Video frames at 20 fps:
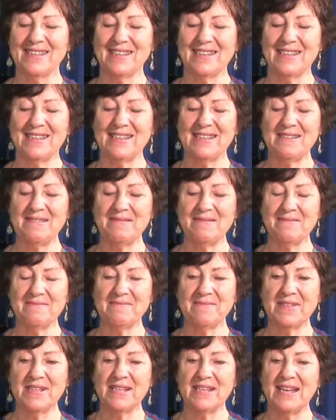
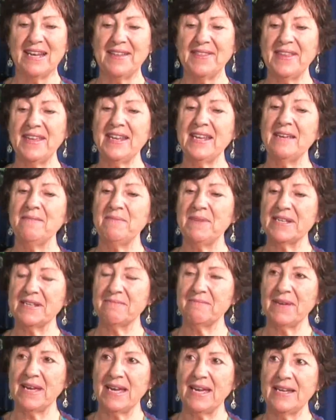Um, and then I met
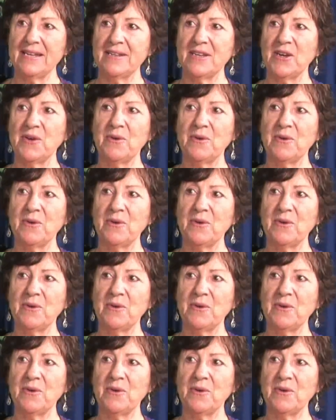a man,